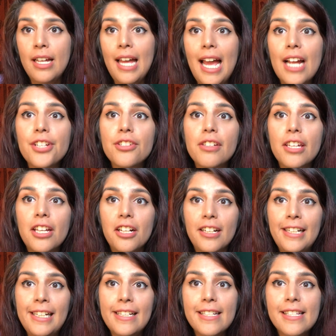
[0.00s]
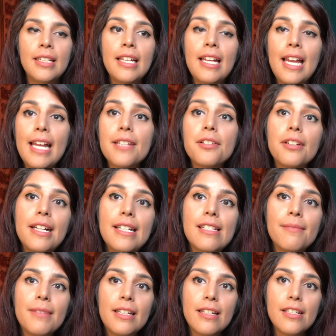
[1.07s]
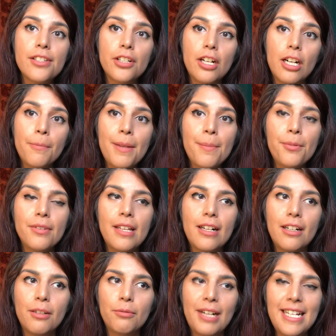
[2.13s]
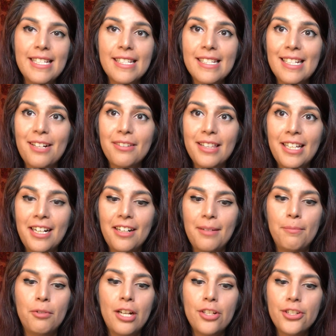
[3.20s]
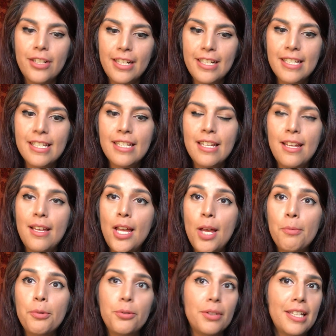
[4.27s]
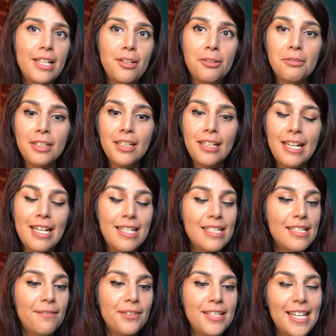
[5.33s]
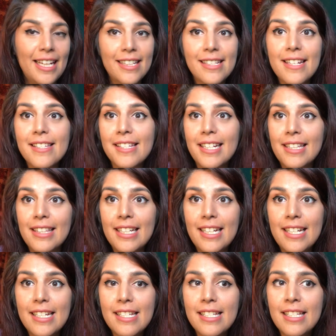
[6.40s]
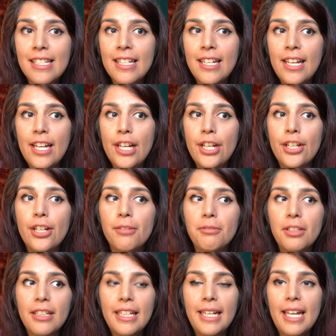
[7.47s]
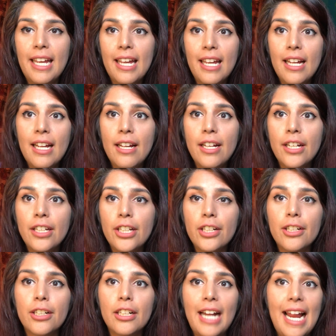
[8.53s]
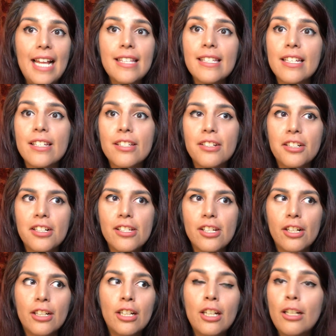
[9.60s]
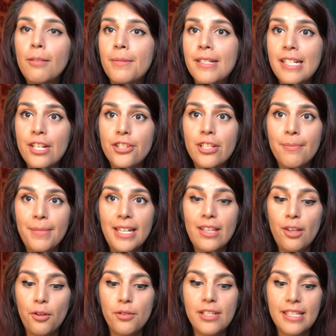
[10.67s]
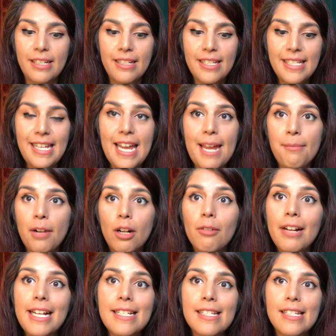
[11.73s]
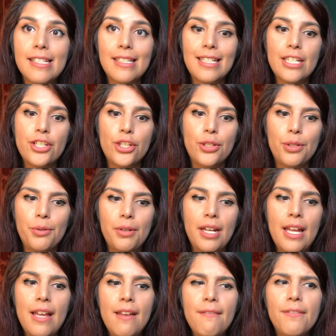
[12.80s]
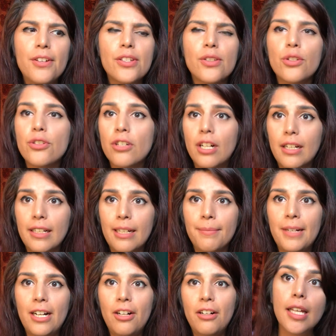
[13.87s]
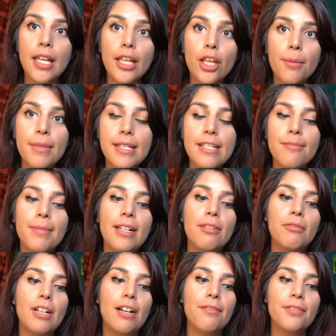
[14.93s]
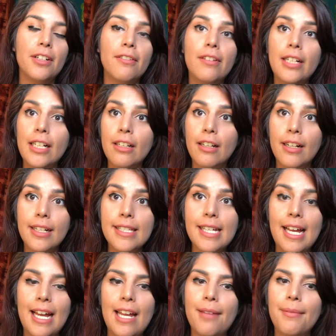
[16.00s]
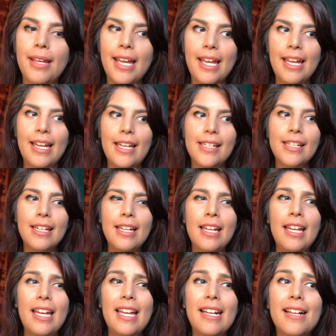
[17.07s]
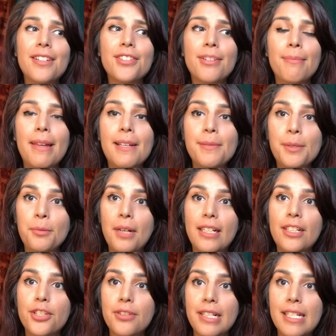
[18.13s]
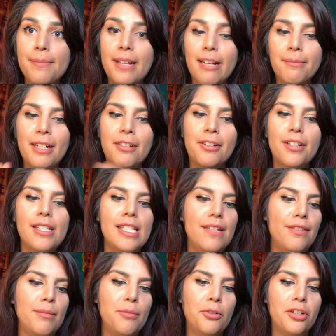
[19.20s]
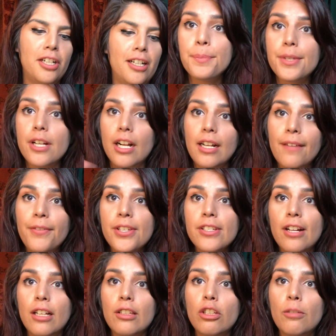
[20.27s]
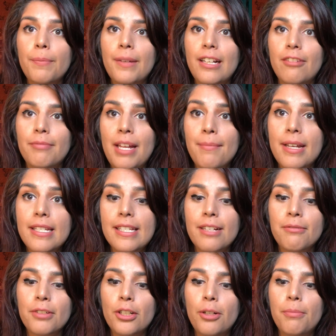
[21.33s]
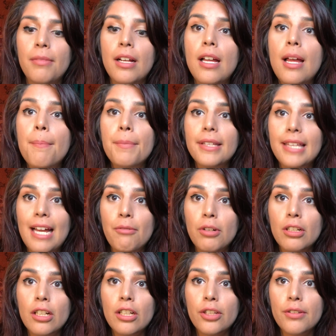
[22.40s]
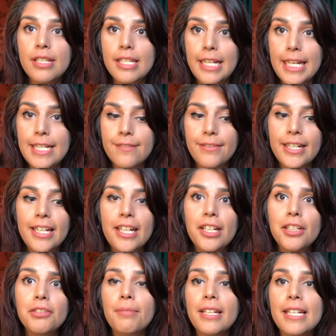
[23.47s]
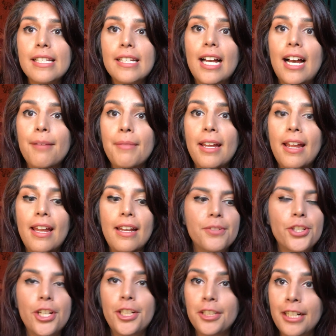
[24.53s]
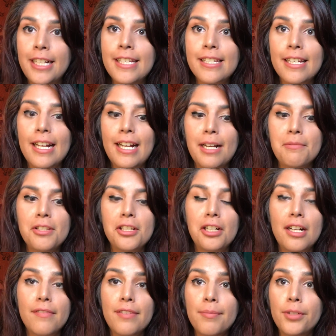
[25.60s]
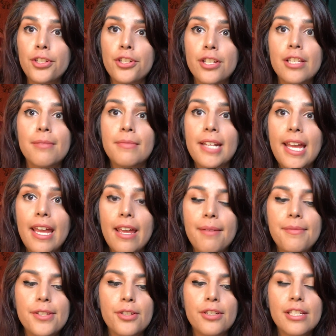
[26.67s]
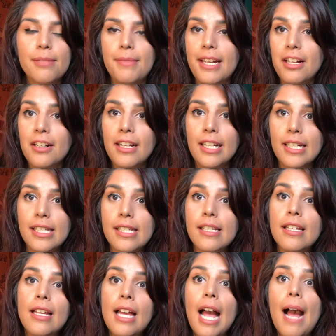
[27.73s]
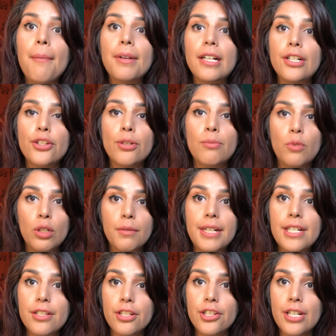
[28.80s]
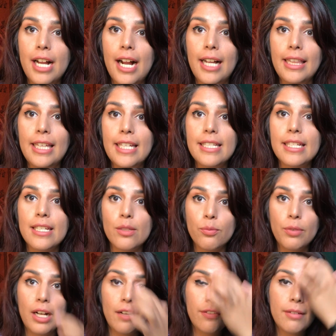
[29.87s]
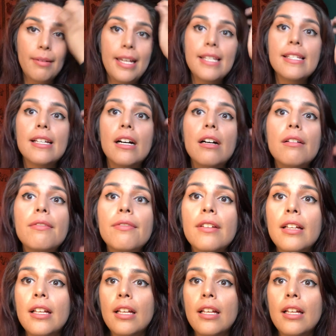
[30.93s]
actually curious. It's crazy because there are people that are racist out there and prejudiced, but what they don't realize is if you take a test like this, your ancestors could potentially be those same races that you feel so strongly about. Humans have been around for a very long time, and it actually makes me want to trace back my roots even more. Sorry if you saw a little bit of my messy room, but that will conclude today's video. Please comment, share your insight. I'm sorry if I butchered some names or some areas. I'm going to do more research on this as well for myself.